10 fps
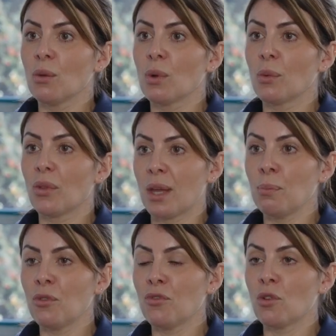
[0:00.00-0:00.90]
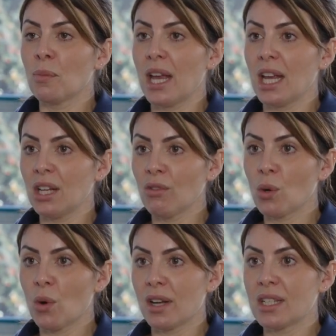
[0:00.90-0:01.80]
We will then perform any
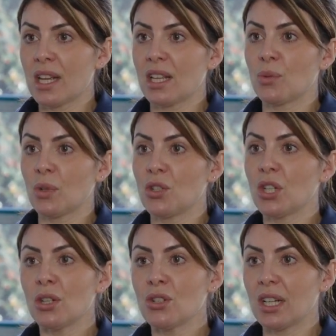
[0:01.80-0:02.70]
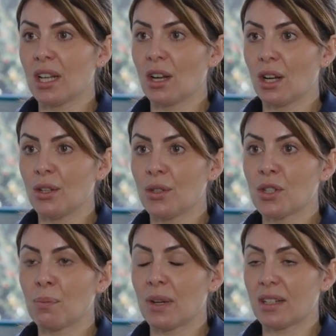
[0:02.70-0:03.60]
required tests, which usually include
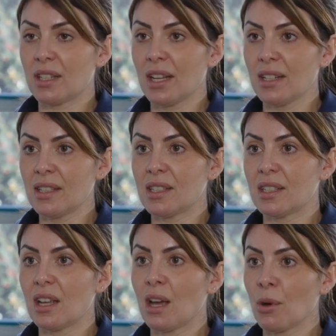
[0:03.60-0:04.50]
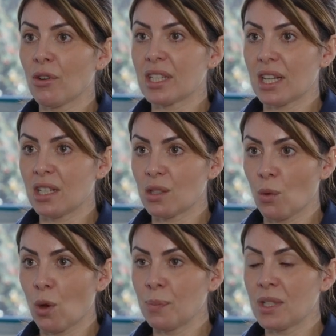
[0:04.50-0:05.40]
blood tests, MRSA
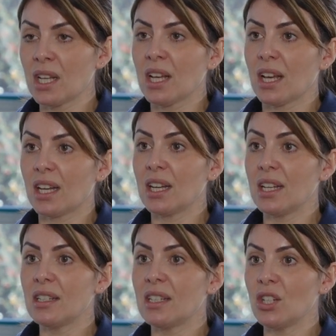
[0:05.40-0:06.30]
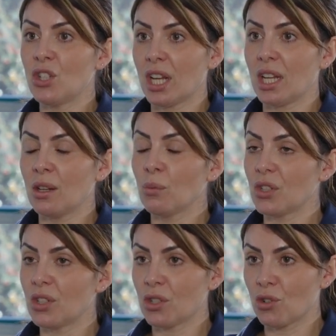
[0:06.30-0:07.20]
swabs, and an ECG,
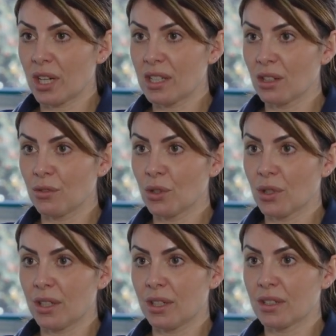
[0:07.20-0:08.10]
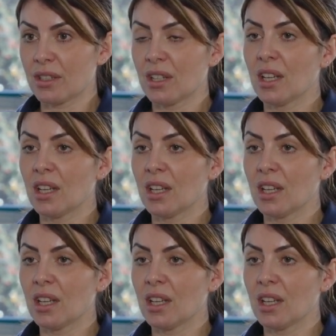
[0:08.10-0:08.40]
which is a tracing of your heart.